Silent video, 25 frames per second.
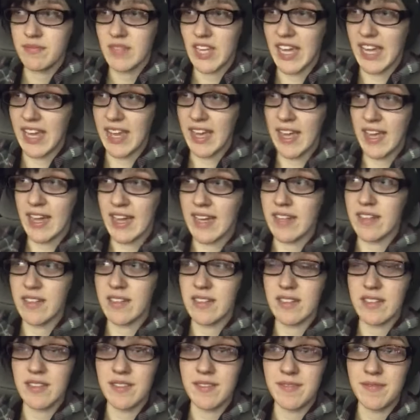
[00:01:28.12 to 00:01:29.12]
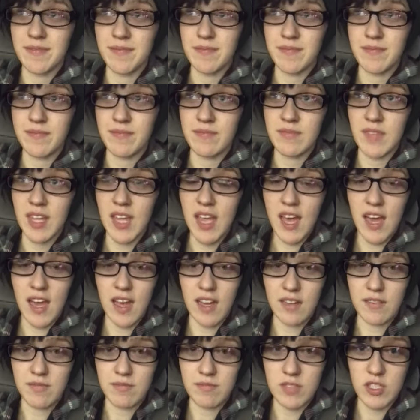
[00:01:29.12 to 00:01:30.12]
and
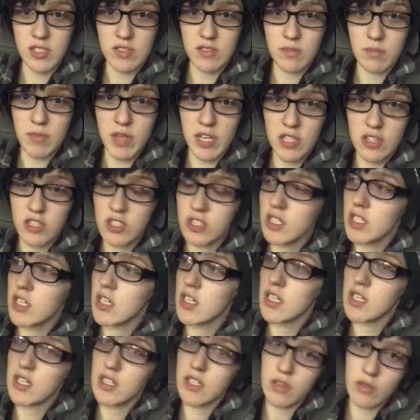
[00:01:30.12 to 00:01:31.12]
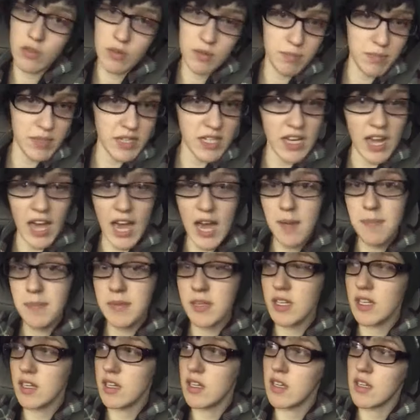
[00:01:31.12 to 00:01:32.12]
yeah, just make sure you're being
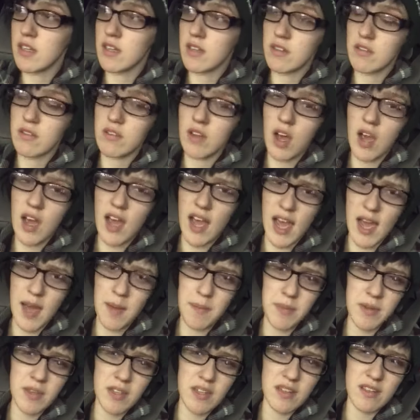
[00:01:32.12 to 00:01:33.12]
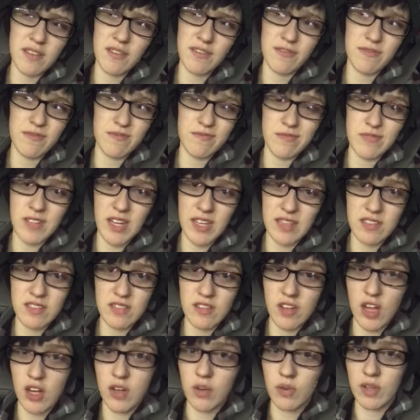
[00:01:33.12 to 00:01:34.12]
happy and not happy that's
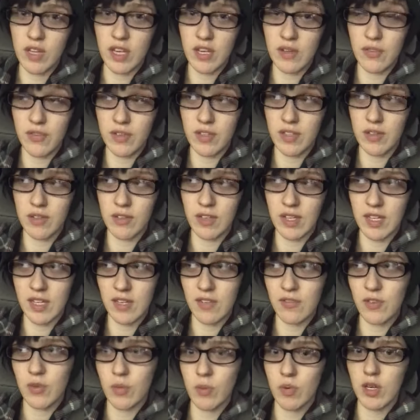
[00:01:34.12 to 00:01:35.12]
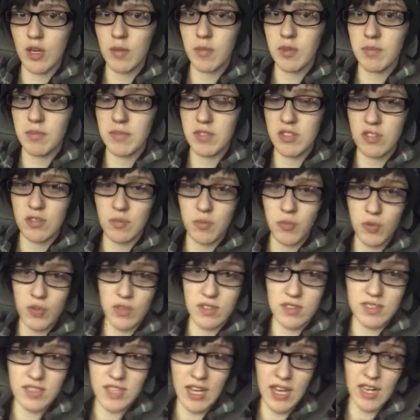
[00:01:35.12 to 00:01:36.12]
not okay for you. Like if you want to be miserable
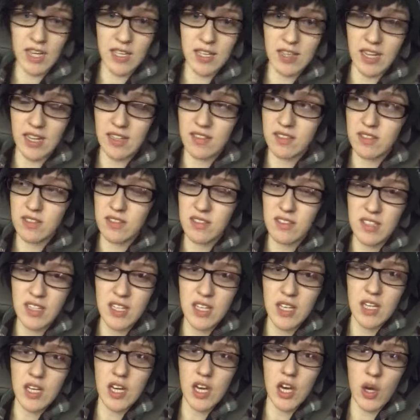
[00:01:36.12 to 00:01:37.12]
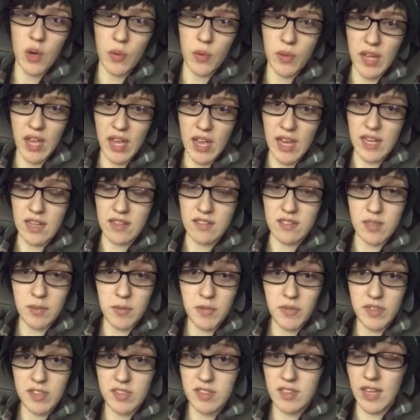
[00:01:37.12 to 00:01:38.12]
and sad, that's okay. And some
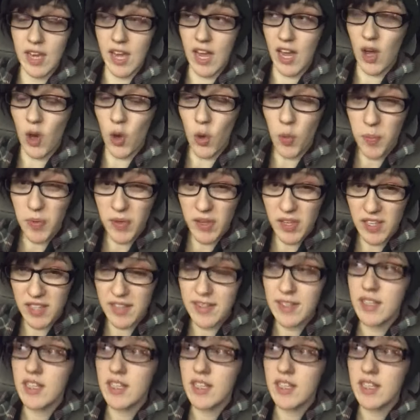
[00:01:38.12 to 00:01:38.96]
of us can't help it.